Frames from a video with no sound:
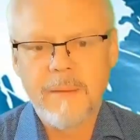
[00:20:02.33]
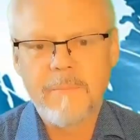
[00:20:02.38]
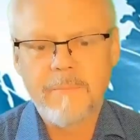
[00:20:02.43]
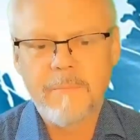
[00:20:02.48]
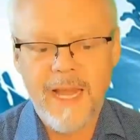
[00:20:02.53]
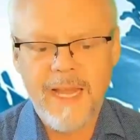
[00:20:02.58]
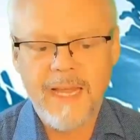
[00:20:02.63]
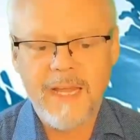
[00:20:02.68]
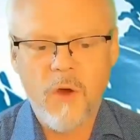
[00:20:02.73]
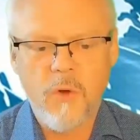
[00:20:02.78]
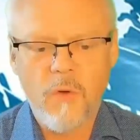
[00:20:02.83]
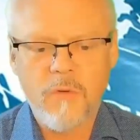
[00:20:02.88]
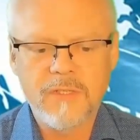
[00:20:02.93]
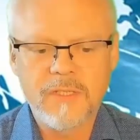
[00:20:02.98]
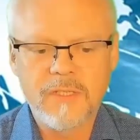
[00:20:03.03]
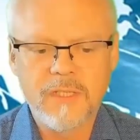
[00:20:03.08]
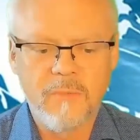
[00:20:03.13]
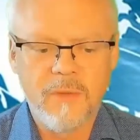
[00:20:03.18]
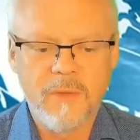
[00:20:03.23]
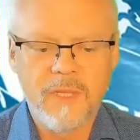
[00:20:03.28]
Panning over
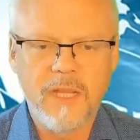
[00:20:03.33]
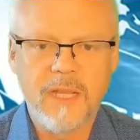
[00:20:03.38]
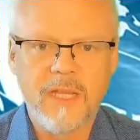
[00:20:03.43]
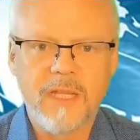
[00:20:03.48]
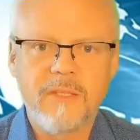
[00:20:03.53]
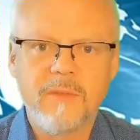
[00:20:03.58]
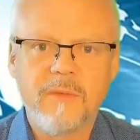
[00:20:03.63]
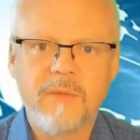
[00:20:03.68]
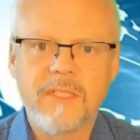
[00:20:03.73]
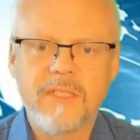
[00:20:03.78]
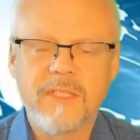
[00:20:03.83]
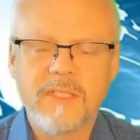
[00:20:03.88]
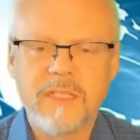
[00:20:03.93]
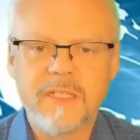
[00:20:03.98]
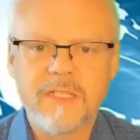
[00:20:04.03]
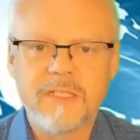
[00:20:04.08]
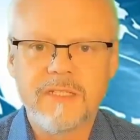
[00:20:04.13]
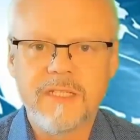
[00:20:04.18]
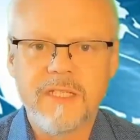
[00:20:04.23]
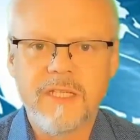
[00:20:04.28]
to the Middle East, we see
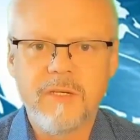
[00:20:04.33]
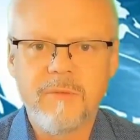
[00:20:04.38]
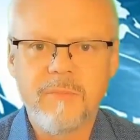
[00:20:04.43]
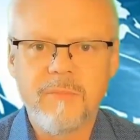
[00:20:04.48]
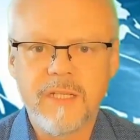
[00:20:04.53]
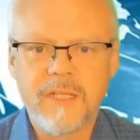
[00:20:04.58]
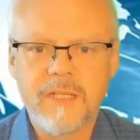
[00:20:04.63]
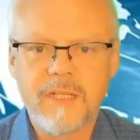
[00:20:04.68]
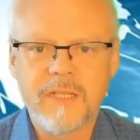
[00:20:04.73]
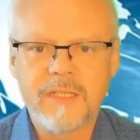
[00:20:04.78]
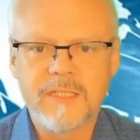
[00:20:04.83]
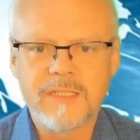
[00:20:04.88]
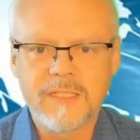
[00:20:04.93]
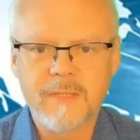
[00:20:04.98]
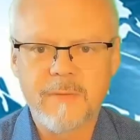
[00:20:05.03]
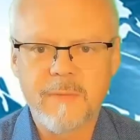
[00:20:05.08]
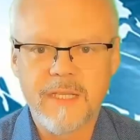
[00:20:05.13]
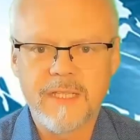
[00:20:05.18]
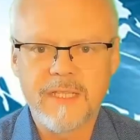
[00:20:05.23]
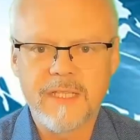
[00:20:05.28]
continued political
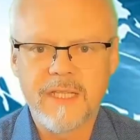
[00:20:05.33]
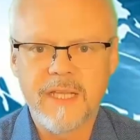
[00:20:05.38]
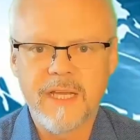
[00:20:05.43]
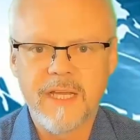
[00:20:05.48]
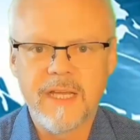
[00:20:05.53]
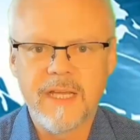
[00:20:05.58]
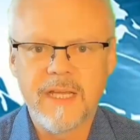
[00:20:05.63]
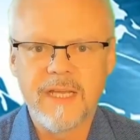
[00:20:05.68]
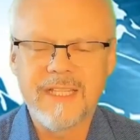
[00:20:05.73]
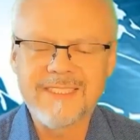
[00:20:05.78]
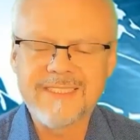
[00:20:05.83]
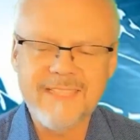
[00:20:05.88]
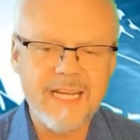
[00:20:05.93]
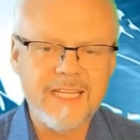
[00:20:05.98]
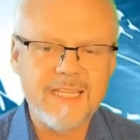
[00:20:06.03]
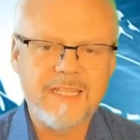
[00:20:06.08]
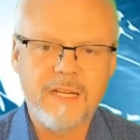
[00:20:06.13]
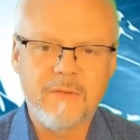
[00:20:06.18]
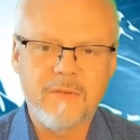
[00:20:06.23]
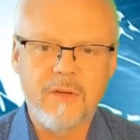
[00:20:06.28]
instability
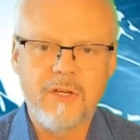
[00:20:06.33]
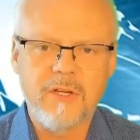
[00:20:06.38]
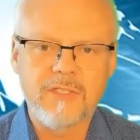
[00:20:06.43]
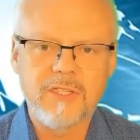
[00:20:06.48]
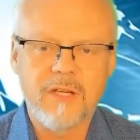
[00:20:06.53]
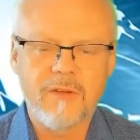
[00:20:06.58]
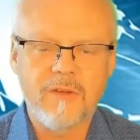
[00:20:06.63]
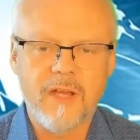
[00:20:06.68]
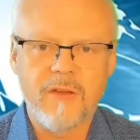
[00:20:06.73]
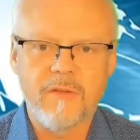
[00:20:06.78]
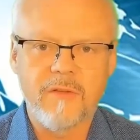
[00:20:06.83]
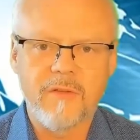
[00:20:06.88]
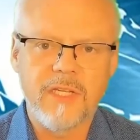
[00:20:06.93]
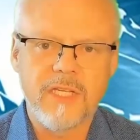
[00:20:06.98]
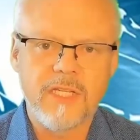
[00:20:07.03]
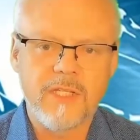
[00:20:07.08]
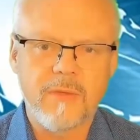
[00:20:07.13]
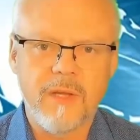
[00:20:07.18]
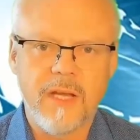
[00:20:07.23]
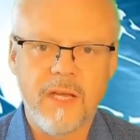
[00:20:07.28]
centered around geographical
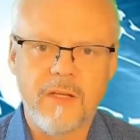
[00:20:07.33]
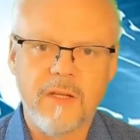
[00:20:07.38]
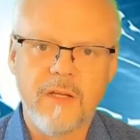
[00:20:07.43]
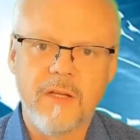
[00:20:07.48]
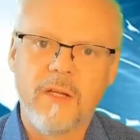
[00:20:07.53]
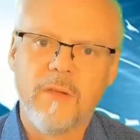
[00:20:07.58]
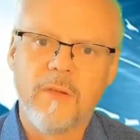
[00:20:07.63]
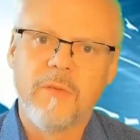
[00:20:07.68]
Israel,